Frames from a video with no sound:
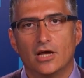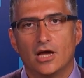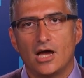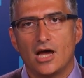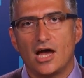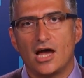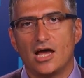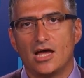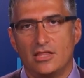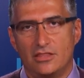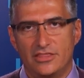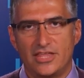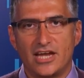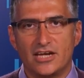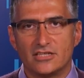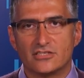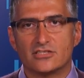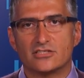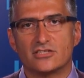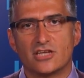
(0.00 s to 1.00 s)
That
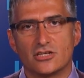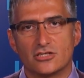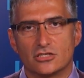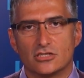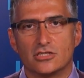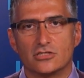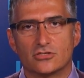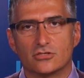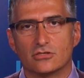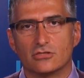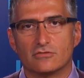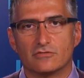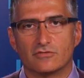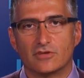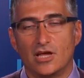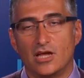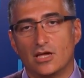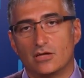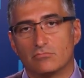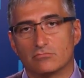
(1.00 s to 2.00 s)
is essentially
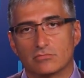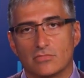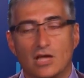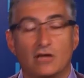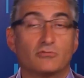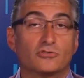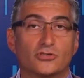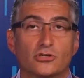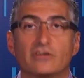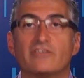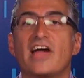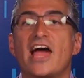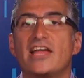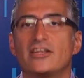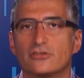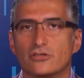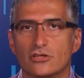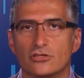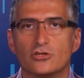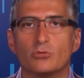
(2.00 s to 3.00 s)

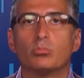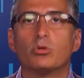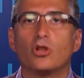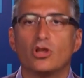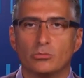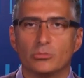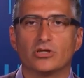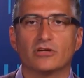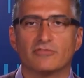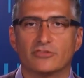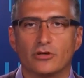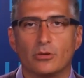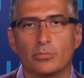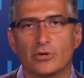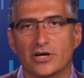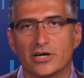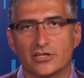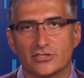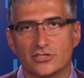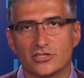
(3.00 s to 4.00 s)
and the deployment of the
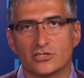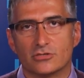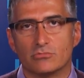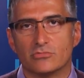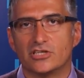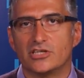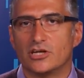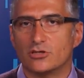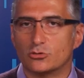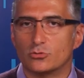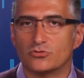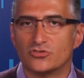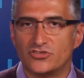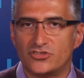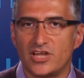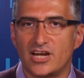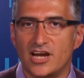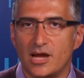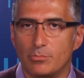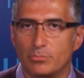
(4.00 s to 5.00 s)
operating system, the actual
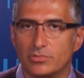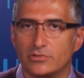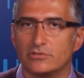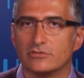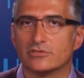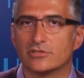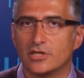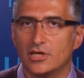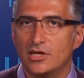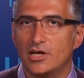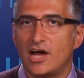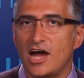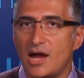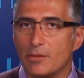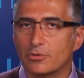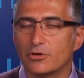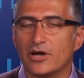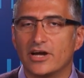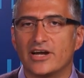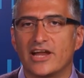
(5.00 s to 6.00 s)
setup and
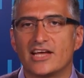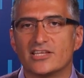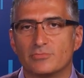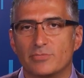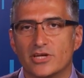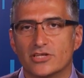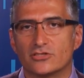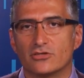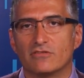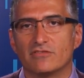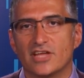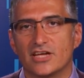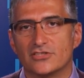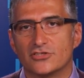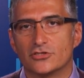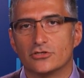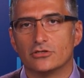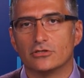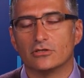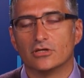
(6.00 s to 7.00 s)
upgrade aspects of that
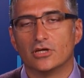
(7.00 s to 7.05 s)
too.